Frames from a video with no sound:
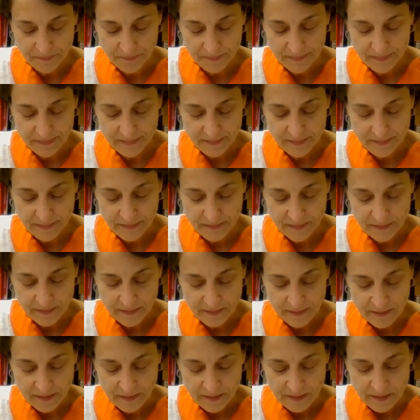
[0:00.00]

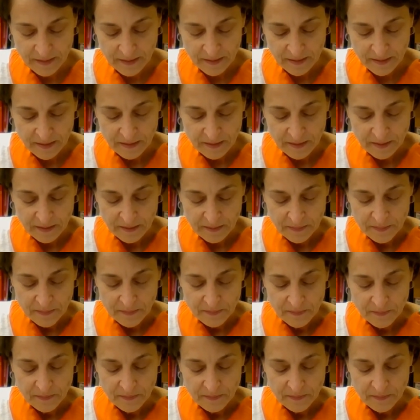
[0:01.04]
(no one is talking)